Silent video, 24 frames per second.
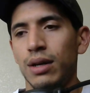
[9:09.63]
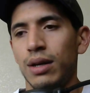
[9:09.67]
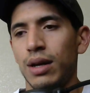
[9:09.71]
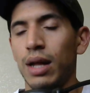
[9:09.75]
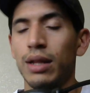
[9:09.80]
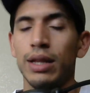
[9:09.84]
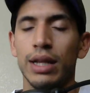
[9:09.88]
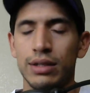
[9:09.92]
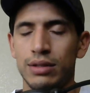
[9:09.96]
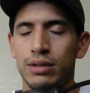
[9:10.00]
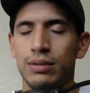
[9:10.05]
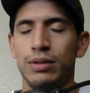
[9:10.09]

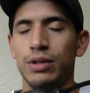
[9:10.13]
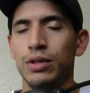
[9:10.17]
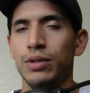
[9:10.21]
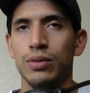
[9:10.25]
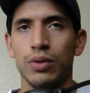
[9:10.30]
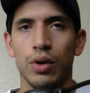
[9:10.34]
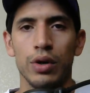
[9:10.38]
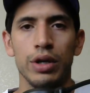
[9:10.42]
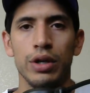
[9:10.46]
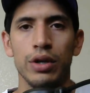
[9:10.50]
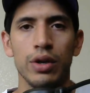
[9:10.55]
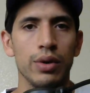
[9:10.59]
Unless you
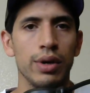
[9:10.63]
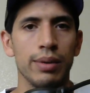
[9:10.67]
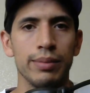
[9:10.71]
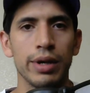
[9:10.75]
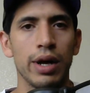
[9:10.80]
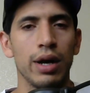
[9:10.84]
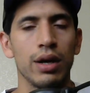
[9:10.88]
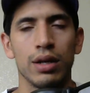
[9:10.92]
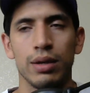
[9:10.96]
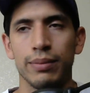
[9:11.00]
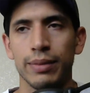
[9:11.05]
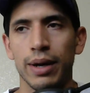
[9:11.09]
already know what I'm
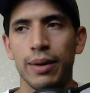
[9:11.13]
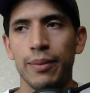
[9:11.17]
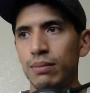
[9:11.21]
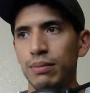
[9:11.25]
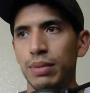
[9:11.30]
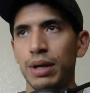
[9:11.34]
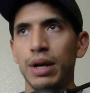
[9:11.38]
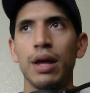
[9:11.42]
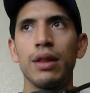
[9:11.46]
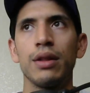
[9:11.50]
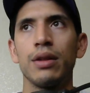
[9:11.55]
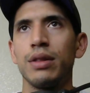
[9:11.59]
talking about.
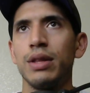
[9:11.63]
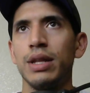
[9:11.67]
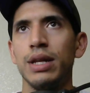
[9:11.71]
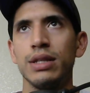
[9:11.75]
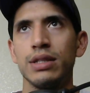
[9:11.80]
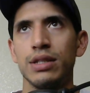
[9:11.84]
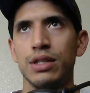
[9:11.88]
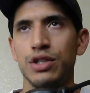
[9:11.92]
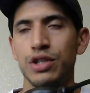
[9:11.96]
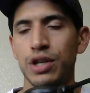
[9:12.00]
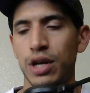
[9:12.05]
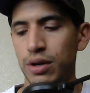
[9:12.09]
But other
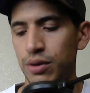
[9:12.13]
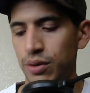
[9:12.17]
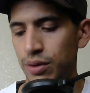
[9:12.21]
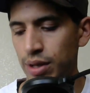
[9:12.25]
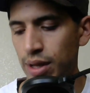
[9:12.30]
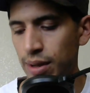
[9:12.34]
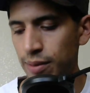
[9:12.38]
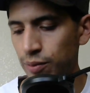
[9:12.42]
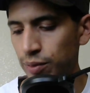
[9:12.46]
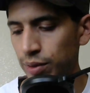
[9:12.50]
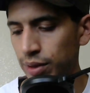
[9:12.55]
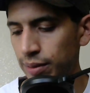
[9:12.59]
things in general
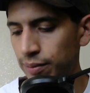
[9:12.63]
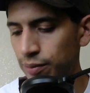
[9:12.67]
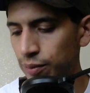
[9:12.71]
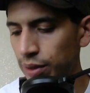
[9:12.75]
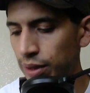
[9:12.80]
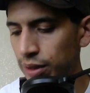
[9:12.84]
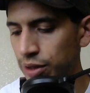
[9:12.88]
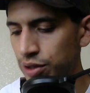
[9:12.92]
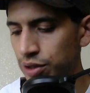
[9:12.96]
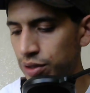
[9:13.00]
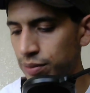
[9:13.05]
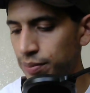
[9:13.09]
that really,
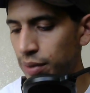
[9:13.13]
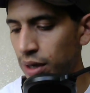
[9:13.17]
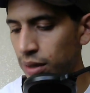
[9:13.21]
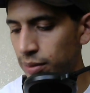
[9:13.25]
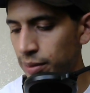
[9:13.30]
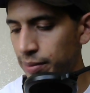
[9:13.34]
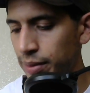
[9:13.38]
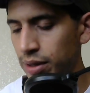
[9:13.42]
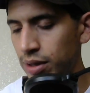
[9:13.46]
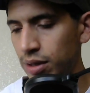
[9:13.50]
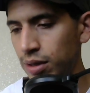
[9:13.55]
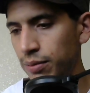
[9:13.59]
really just bug me
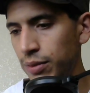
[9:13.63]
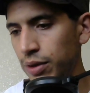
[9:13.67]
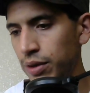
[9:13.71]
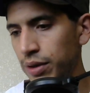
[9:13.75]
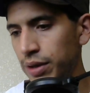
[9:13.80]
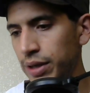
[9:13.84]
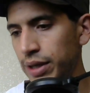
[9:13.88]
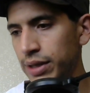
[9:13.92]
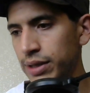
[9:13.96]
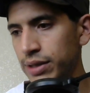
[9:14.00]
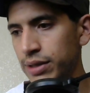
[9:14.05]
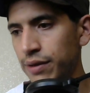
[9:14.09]
about the
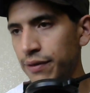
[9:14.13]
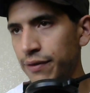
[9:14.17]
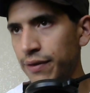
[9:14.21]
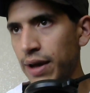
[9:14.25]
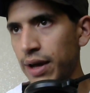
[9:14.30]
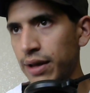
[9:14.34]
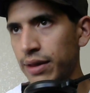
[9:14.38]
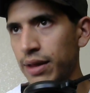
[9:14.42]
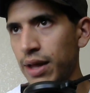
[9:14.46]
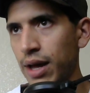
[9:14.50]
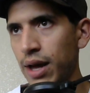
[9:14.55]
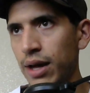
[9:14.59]
community is the
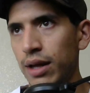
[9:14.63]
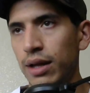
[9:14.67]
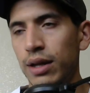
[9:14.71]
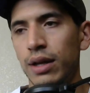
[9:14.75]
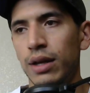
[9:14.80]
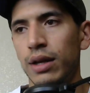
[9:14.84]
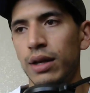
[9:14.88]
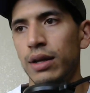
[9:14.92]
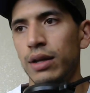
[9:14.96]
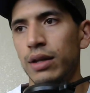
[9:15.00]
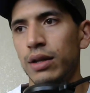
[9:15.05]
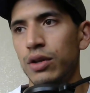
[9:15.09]
fact that
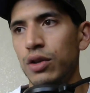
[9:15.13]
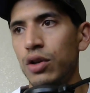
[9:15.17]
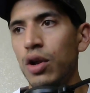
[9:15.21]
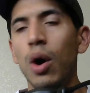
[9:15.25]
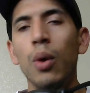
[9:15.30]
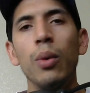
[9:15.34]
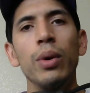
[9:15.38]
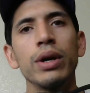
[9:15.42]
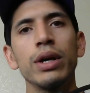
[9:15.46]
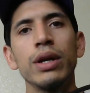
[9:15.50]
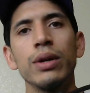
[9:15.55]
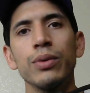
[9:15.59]
no
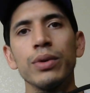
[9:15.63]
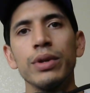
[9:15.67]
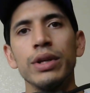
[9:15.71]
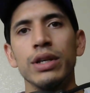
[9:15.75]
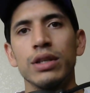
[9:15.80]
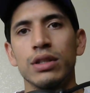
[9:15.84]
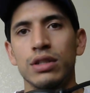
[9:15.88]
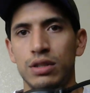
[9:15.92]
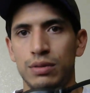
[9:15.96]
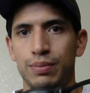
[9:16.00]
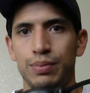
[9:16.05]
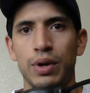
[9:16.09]
one can really
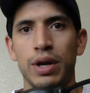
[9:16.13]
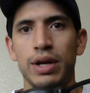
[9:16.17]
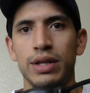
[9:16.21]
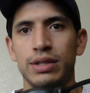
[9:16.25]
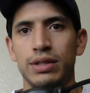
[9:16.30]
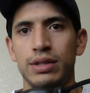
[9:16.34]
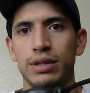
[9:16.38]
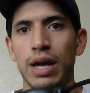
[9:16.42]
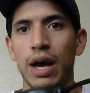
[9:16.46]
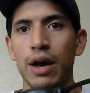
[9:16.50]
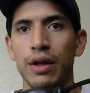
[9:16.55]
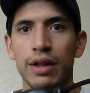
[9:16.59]

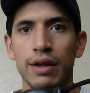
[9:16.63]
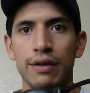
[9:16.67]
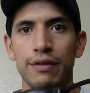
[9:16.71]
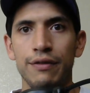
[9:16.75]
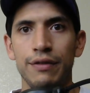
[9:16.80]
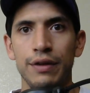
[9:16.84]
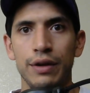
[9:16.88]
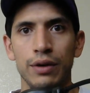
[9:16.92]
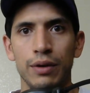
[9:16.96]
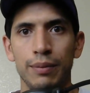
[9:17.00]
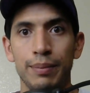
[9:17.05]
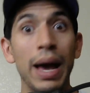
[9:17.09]
express how they
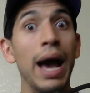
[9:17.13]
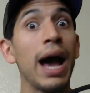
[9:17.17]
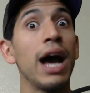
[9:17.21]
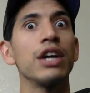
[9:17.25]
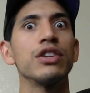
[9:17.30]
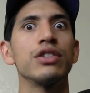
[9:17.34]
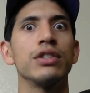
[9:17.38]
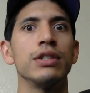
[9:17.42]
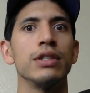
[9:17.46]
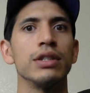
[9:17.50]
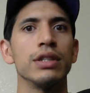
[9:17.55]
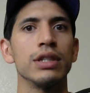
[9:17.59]
feel
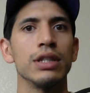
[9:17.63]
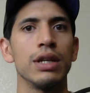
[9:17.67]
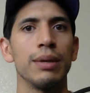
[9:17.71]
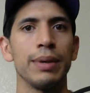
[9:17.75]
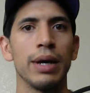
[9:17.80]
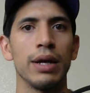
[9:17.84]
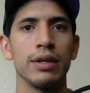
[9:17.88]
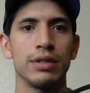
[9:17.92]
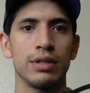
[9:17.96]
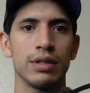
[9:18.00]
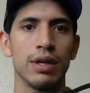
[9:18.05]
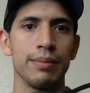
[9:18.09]
passionately
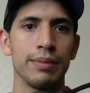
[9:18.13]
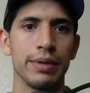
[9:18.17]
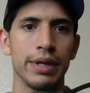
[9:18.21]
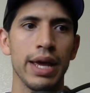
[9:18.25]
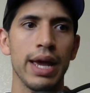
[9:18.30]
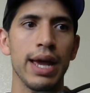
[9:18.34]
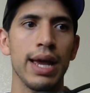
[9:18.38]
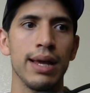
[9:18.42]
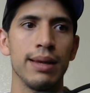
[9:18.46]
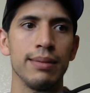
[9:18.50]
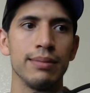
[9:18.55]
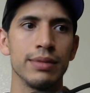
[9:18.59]
about some
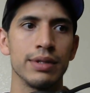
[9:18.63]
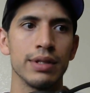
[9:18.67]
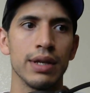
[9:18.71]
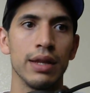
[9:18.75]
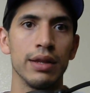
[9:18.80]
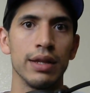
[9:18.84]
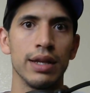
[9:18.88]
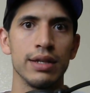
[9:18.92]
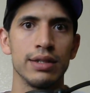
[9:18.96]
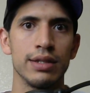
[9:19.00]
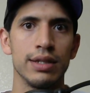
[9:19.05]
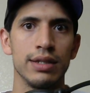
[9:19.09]
games
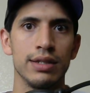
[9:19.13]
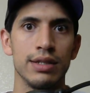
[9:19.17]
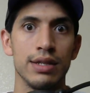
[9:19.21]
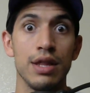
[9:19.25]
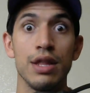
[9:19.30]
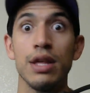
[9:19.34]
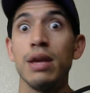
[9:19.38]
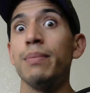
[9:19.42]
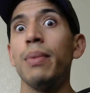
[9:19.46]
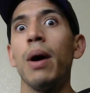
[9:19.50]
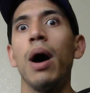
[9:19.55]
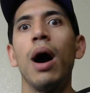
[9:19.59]
unless it's
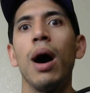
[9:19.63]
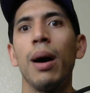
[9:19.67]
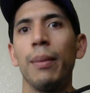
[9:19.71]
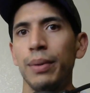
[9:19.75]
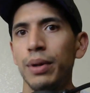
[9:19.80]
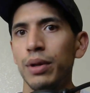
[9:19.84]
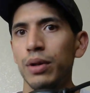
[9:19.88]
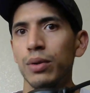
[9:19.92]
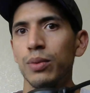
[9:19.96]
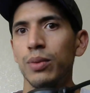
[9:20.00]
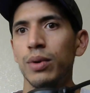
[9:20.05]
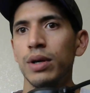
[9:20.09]
the
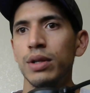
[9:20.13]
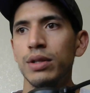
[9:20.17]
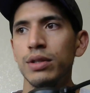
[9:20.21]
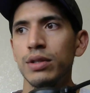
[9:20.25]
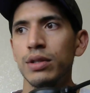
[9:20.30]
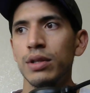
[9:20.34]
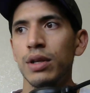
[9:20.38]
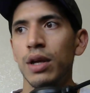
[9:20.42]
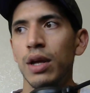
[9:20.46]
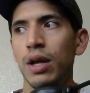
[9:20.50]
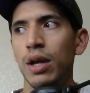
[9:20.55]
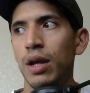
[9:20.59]
popular
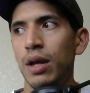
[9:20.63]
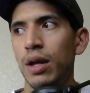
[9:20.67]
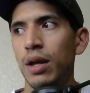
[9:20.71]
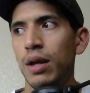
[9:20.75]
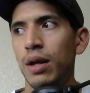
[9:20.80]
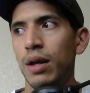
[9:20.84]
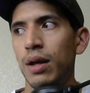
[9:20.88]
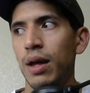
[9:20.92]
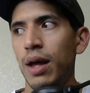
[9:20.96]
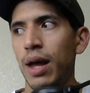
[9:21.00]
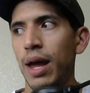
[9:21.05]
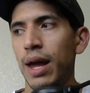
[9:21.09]
ones.
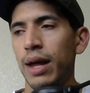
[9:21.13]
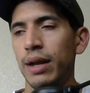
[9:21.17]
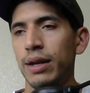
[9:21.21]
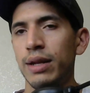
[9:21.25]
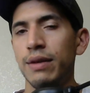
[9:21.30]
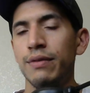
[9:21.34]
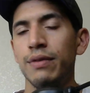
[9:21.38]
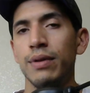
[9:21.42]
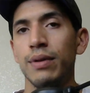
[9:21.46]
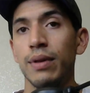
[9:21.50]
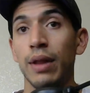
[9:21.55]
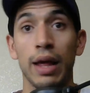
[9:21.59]
And
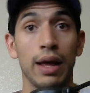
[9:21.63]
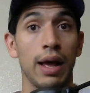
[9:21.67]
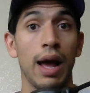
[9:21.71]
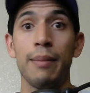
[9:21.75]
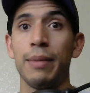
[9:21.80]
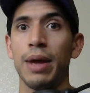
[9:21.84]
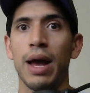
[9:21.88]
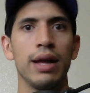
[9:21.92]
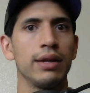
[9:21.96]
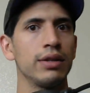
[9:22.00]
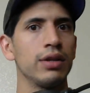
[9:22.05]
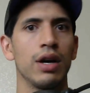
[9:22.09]
even, like, I
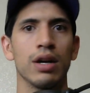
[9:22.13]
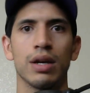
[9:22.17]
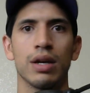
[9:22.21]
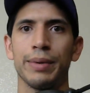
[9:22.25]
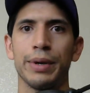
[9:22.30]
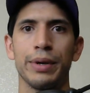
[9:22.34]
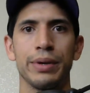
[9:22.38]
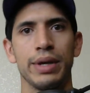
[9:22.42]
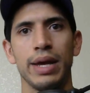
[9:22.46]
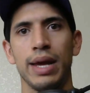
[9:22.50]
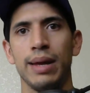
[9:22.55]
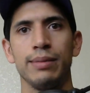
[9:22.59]
mean, I talk
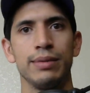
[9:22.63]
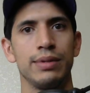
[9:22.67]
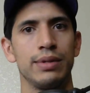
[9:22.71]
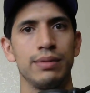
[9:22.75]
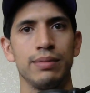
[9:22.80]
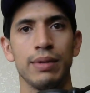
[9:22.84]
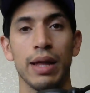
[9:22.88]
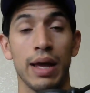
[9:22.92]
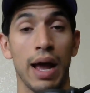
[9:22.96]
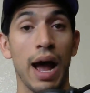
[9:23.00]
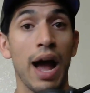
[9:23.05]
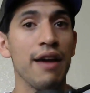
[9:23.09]
about games,
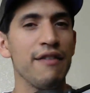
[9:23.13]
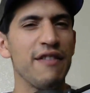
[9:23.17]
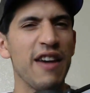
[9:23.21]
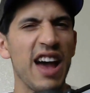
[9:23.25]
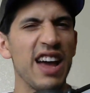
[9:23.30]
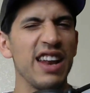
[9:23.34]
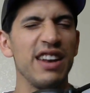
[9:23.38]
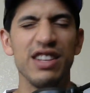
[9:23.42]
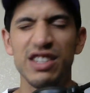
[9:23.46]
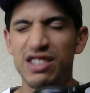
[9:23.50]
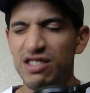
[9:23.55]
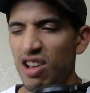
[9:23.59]
like, I've
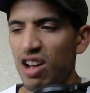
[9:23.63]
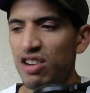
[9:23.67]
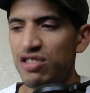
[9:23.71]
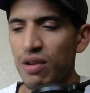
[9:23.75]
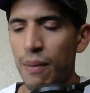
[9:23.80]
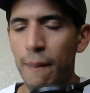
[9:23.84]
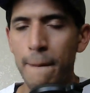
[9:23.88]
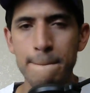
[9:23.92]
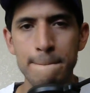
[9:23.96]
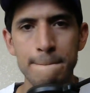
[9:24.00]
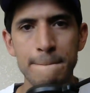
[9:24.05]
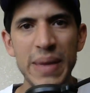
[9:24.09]
had such
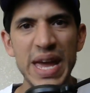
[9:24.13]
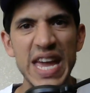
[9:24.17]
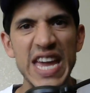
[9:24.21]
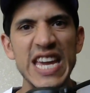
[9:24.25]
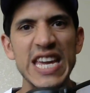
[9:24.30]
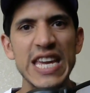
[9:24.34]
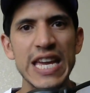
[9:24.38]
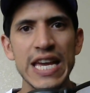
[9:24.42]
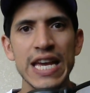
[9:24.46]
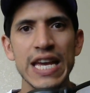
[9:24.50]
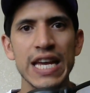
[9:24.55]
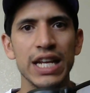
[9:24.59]
a
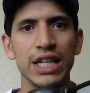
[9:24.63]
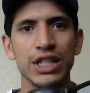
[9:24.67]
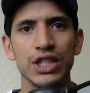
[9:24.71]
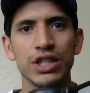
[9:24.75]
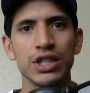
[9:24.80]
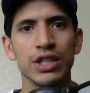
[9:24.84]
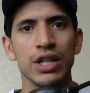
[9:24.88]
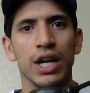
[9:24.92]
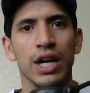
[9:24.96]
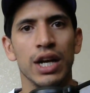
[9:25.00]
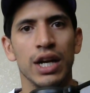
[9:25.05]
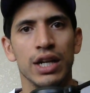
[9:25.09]
big
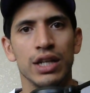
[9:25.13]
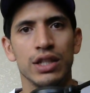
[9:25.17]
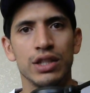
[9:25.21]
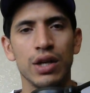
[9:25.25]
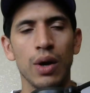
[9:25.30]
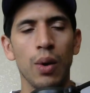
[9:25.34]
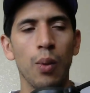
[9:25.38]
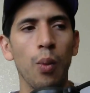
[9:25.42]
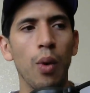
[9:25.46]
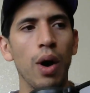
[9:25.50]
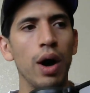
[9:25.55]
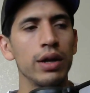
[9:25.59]
itch
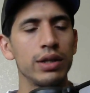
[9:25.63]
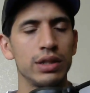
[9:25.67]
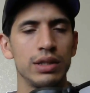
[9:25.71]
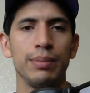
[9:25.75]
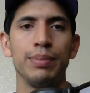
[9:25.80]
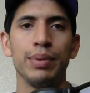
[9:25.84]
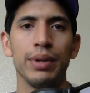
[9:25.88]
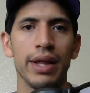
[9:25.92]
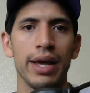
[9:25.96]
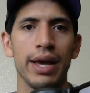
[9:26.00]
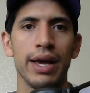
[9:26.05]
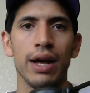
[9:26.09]
to want to
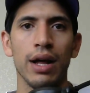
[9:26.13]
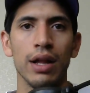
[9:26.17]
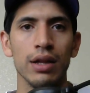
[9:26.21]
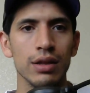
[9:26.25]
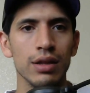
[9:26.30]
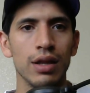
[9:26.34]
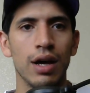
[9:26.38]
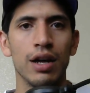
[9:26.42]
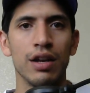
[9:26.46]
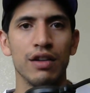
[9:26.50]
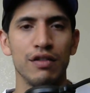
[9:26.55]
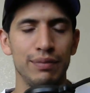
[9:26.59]
play a
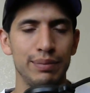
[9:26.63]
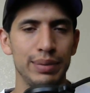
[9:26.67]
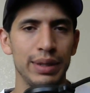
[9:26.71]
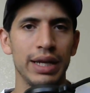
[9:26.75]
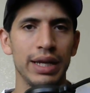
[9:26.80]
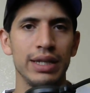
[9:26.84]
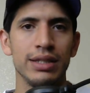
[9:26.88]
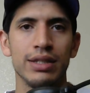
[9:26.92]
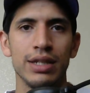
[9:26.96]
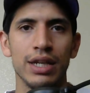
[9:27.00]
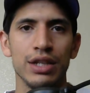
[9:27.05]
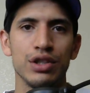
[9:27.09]
lot of
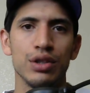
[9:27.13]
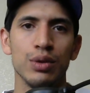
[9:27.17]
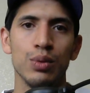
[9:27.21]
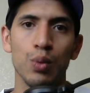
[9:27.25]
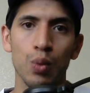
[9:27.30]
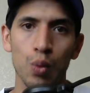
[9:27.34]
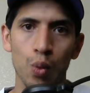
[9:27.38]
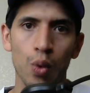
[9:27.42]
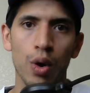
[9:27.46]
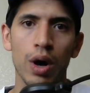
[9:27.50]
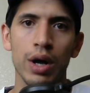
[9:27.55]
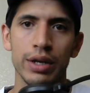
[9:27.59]

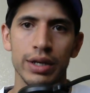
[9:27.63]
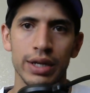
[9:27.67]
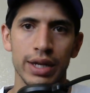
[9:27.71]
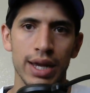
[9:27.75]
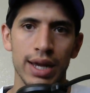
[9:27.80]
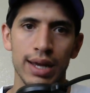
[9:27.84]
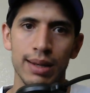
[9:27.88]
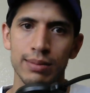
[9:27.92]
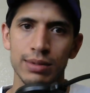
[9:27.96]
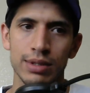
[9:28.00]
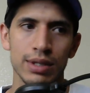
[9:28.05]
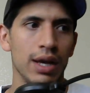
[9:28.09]
PlayStation 1
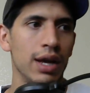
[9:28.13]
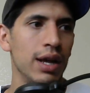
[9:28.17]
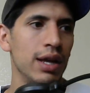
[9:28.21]
games,